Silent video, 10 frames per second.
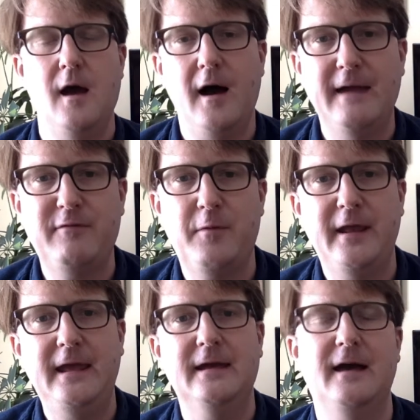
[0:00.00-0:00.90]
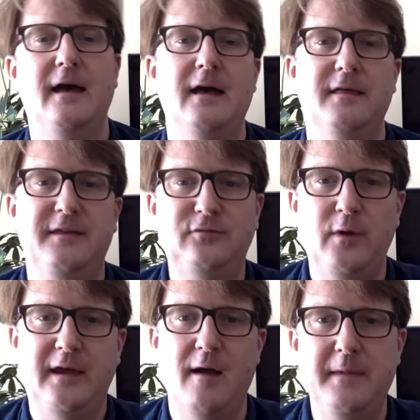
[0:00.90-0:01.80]
Hi everybody, this
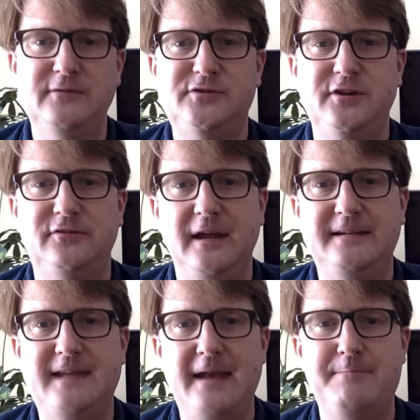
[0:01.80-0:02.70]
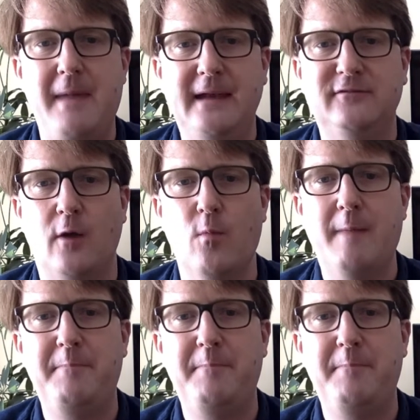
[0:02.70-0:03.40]
week I'm introducing Dead Men Don't Wear